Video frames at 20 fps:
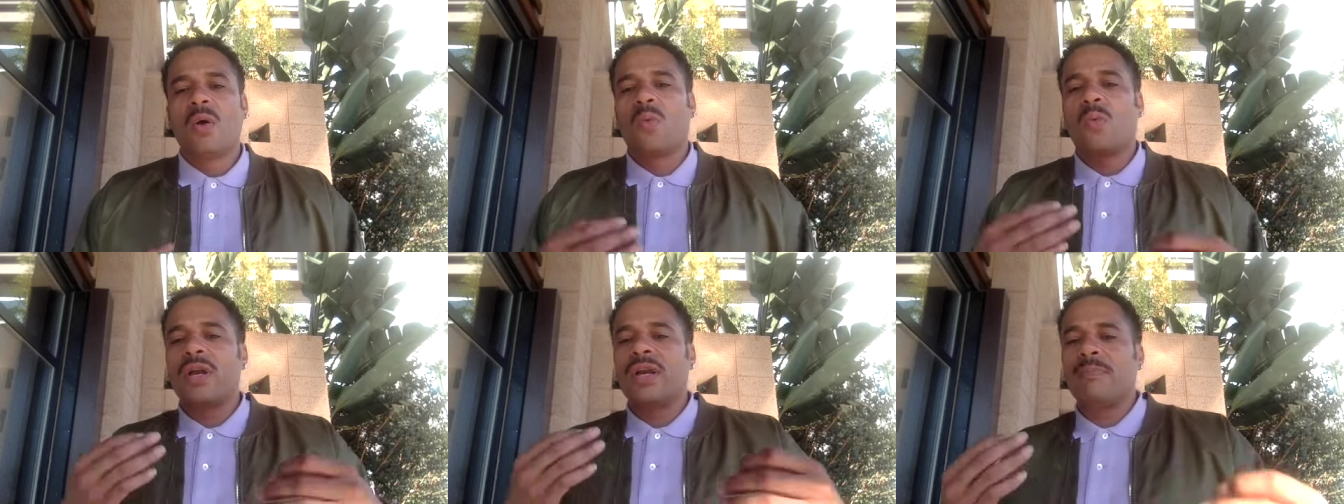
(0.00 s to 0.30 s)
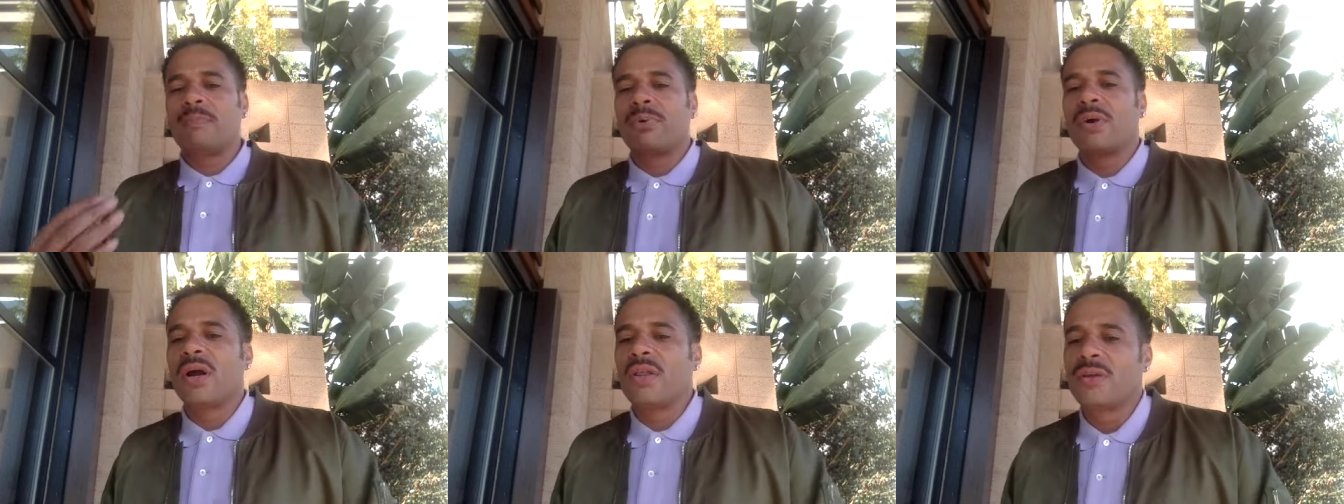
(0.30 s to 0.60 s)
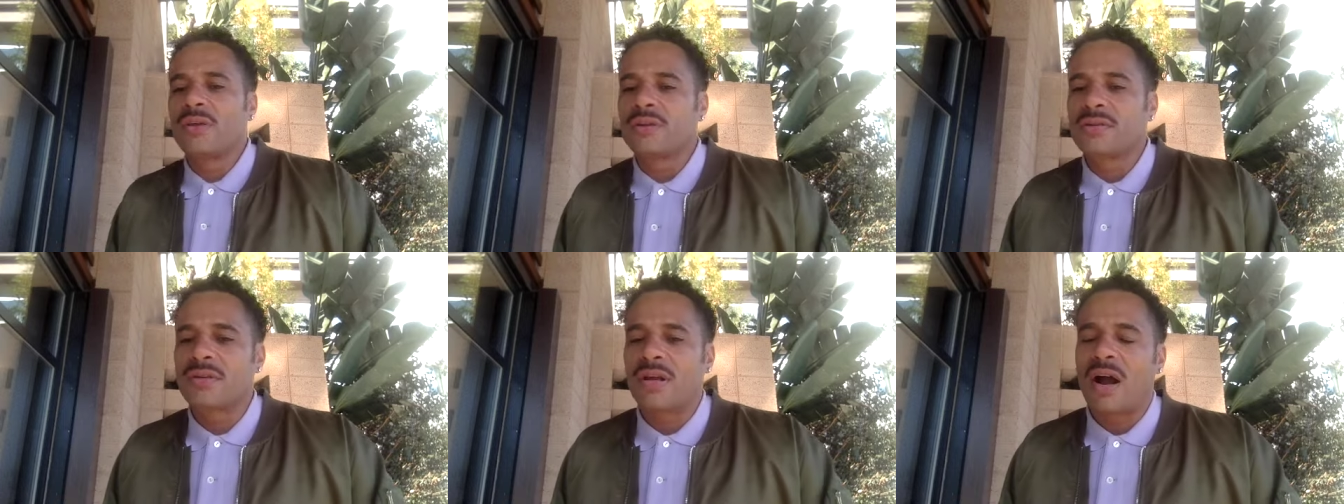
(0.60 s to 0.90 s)
we
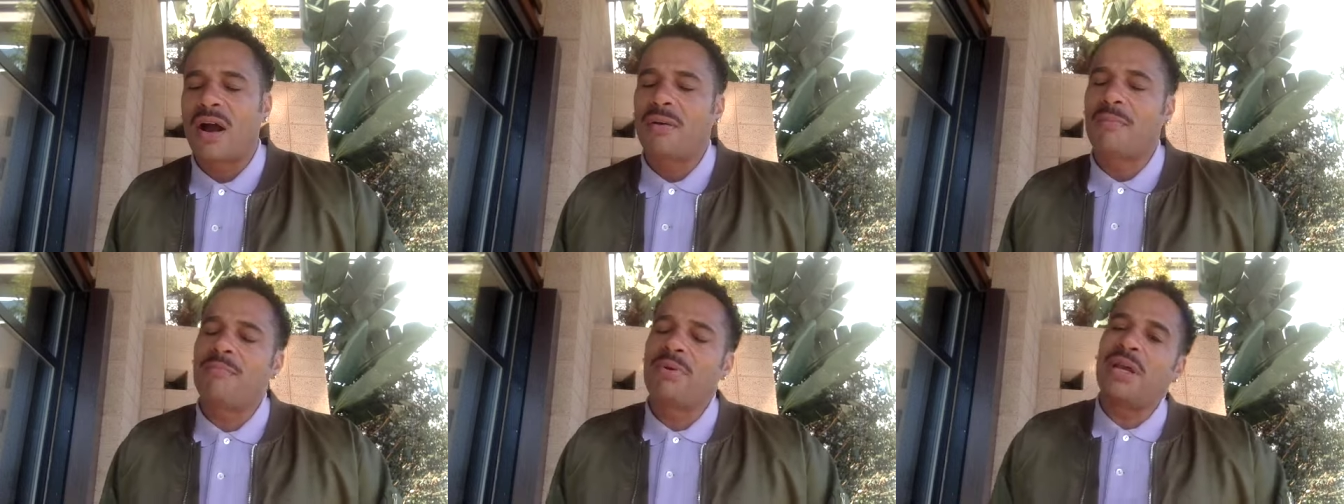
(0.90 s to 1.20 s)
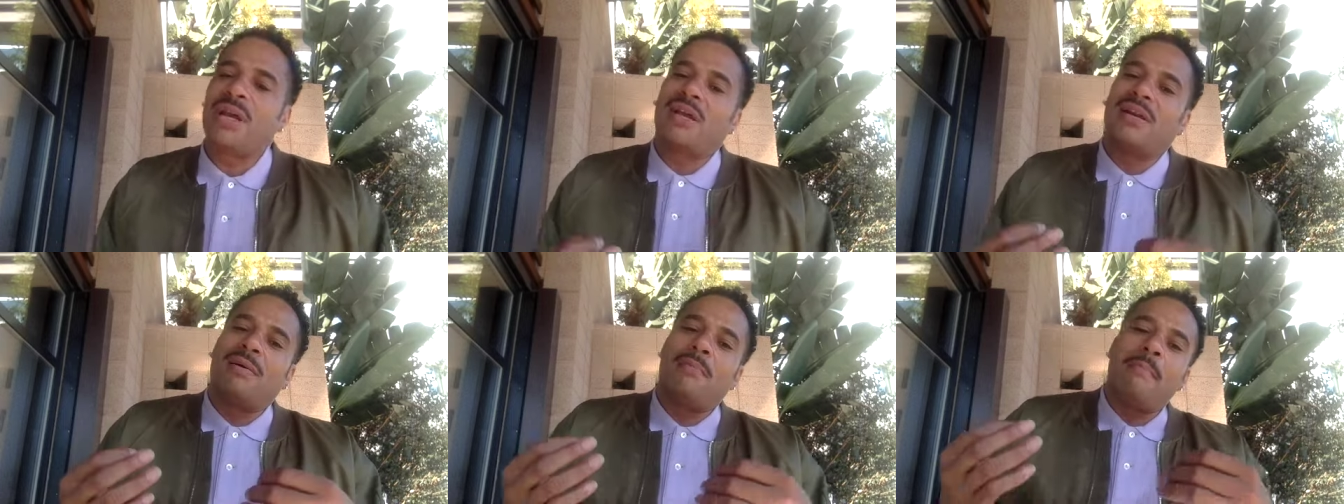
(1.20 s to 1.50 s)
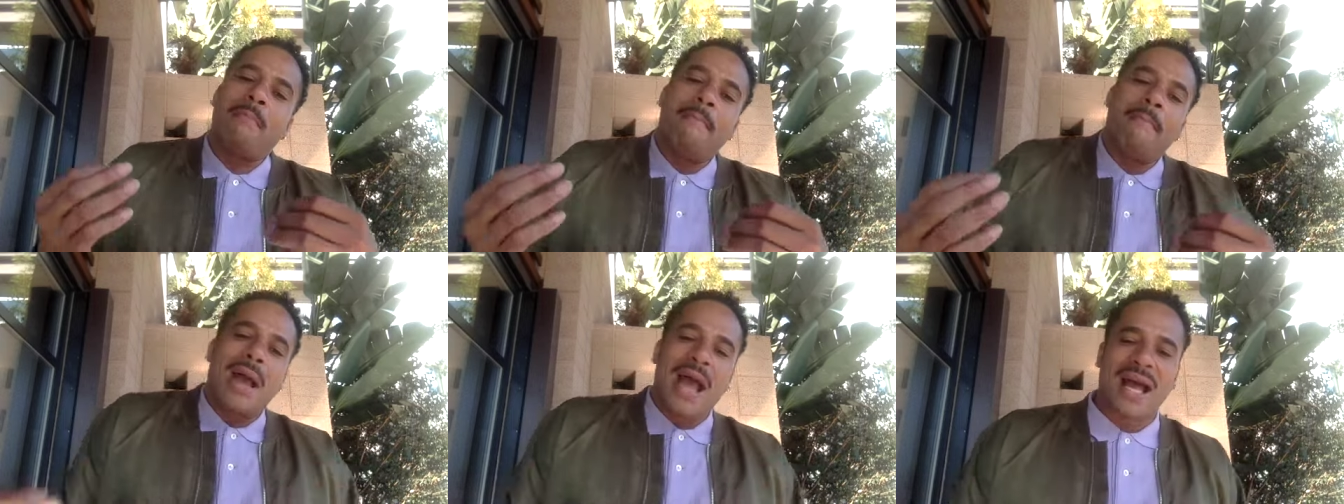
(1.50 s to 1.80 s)
brothers are being
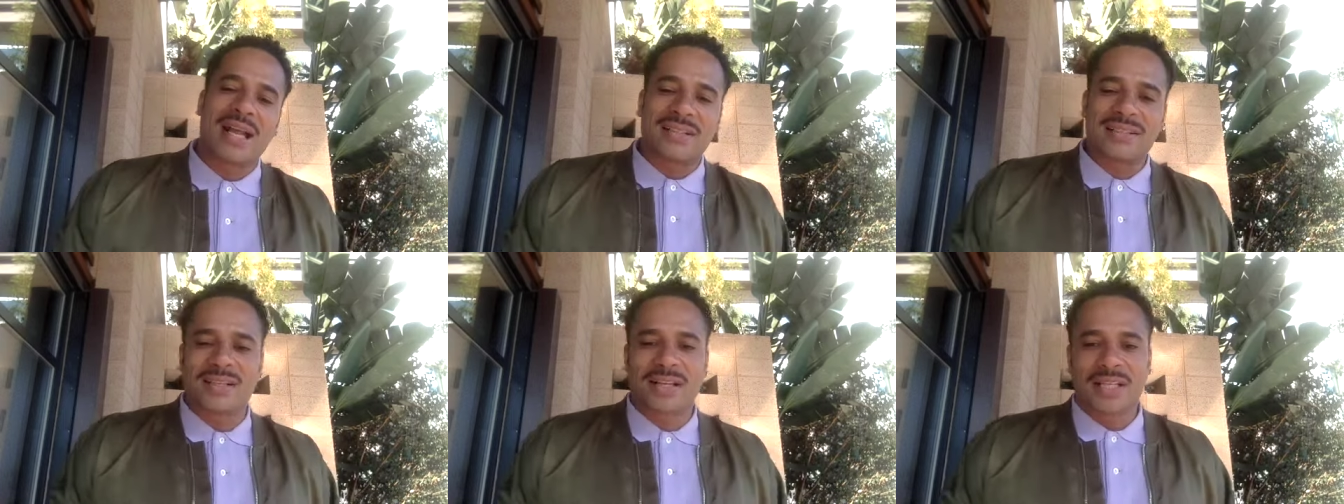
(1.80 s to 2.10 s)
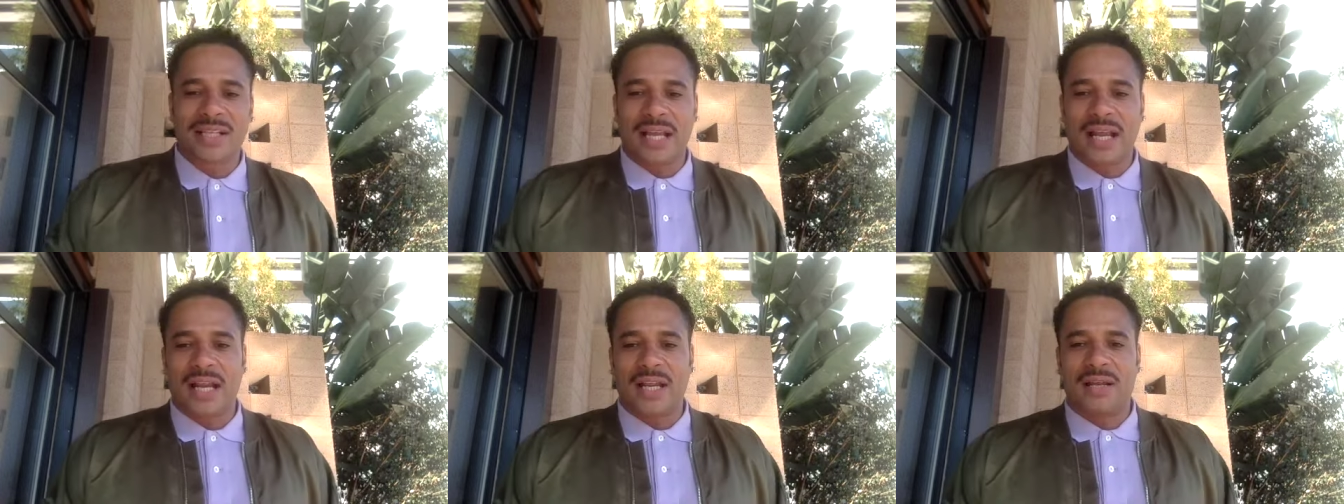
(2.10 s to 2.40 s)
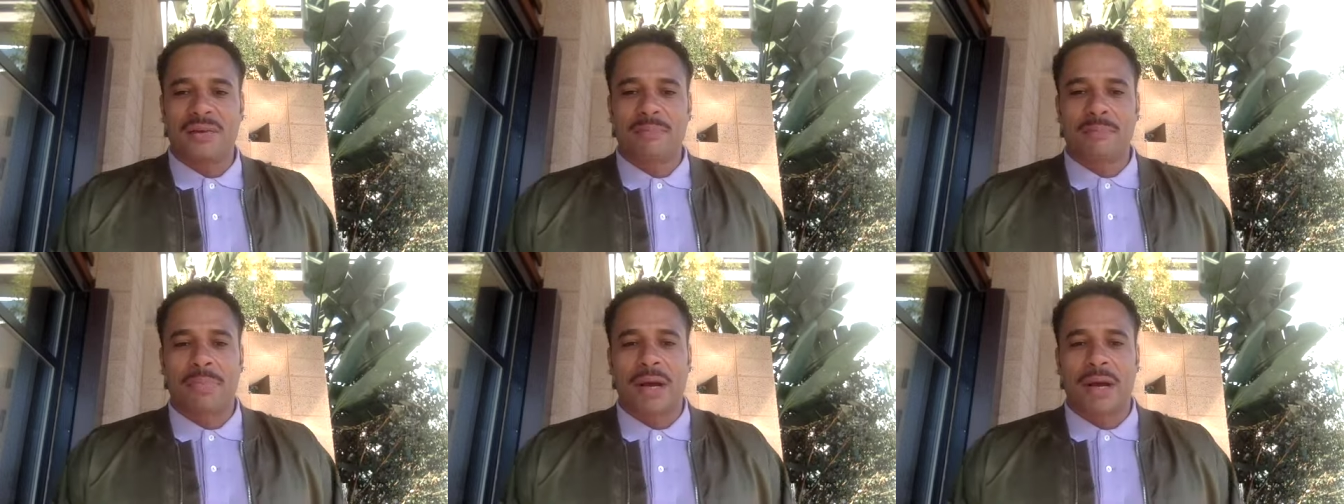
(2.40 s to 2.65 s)
emasculated